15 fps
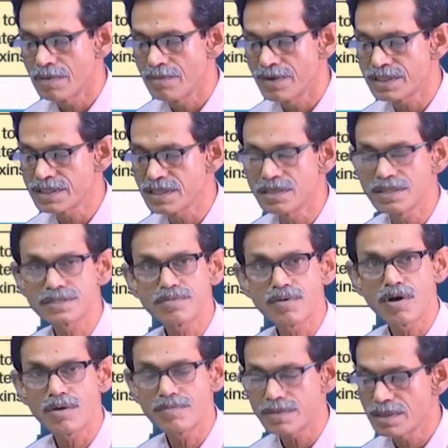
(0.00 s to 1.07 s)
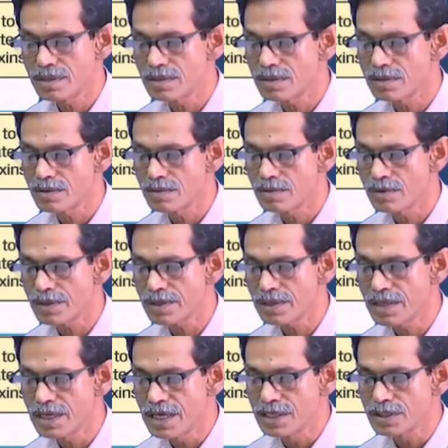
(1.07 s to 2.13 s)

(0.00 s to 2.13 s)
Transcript: vesicle is formed. Okay.